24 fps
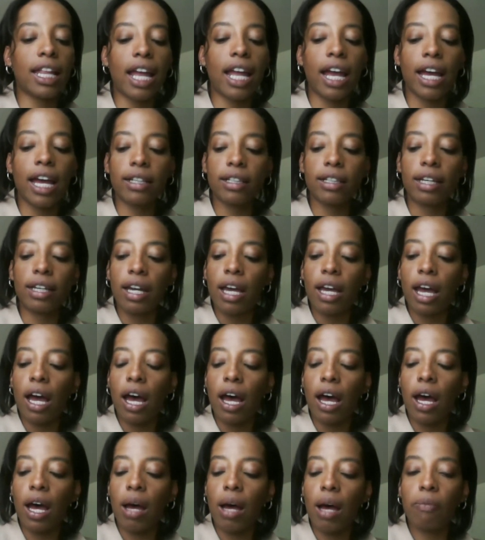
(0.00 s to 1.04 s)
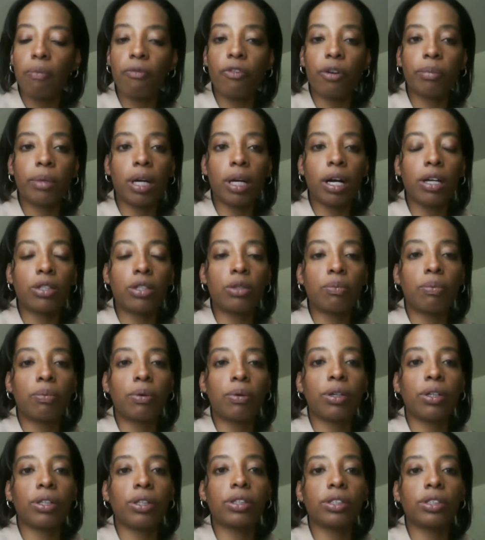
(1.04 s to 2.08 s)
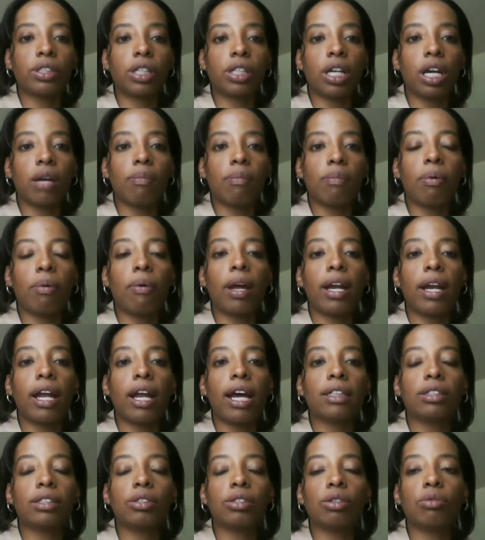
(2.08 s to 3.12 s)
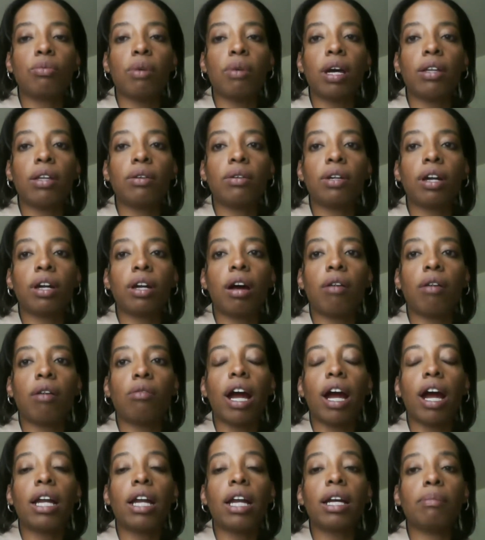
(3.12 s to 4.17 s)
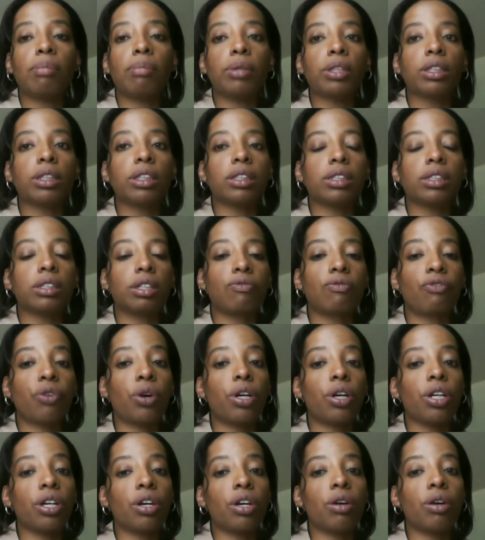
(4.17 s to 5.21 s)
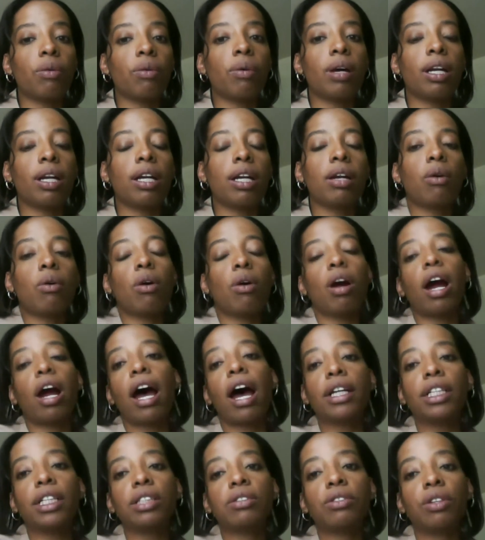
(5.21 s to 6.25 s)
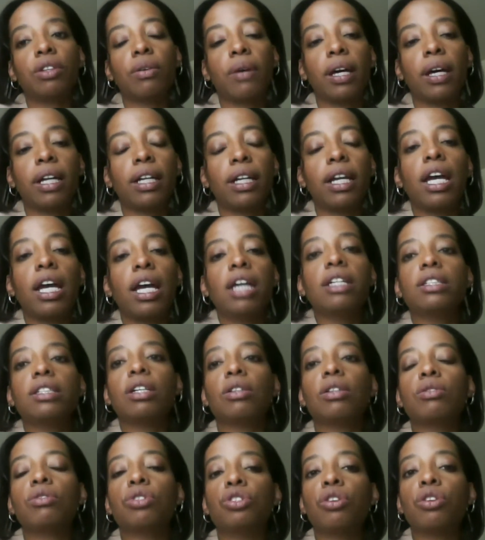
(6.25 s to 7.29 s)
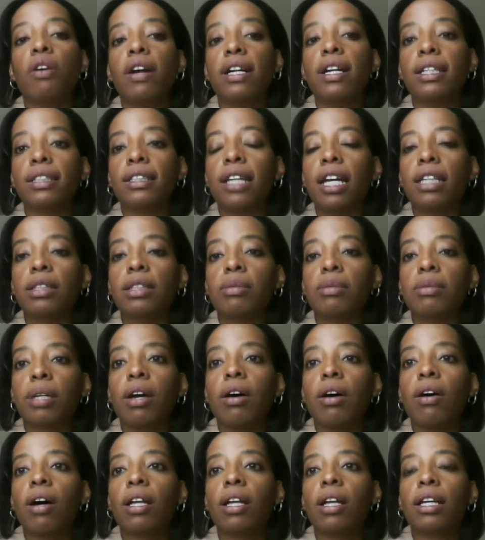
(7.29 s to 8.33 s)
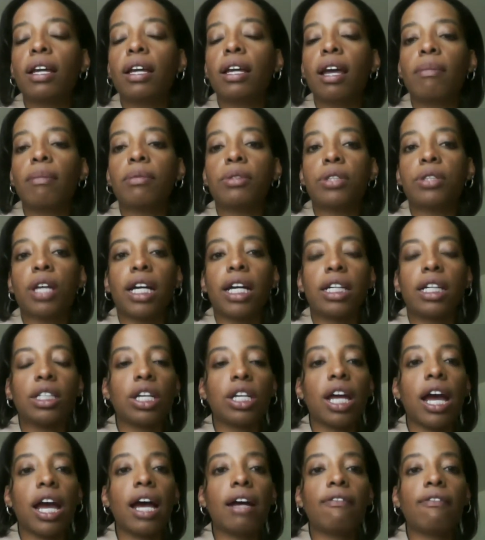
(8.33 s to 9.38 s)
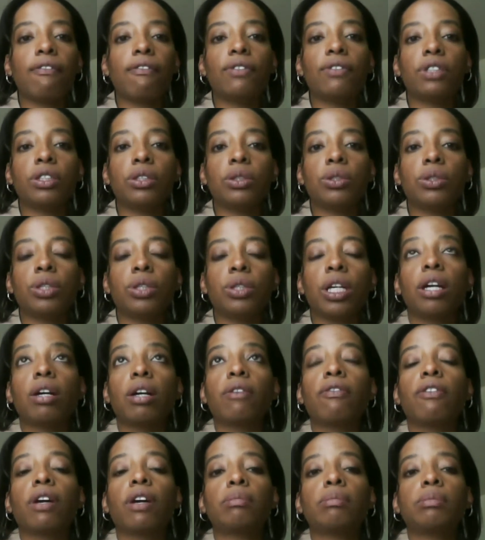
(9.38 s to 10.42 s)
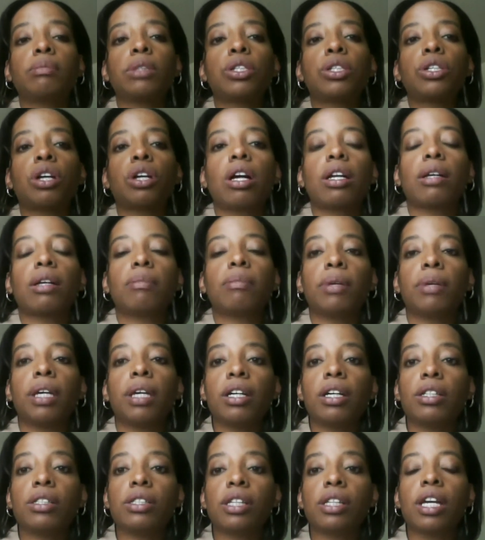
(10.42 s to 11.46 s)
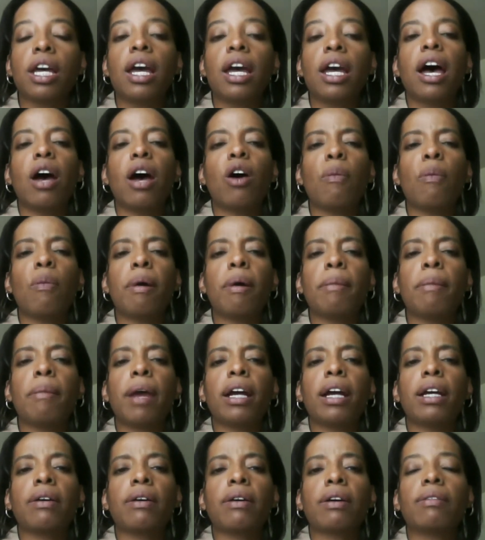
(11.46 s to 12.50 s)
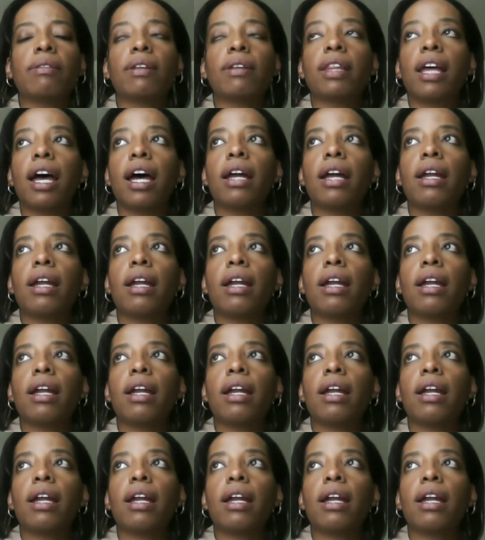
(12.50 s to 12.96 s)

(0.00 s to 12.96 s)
that from an entrepreneurial standpoint as to whether or not writing a book is for you, or how do you do it. So join us next week on the Camel Jacket Chat to hear from Miss Charlotte Pierce. I hope I'm accurate with that,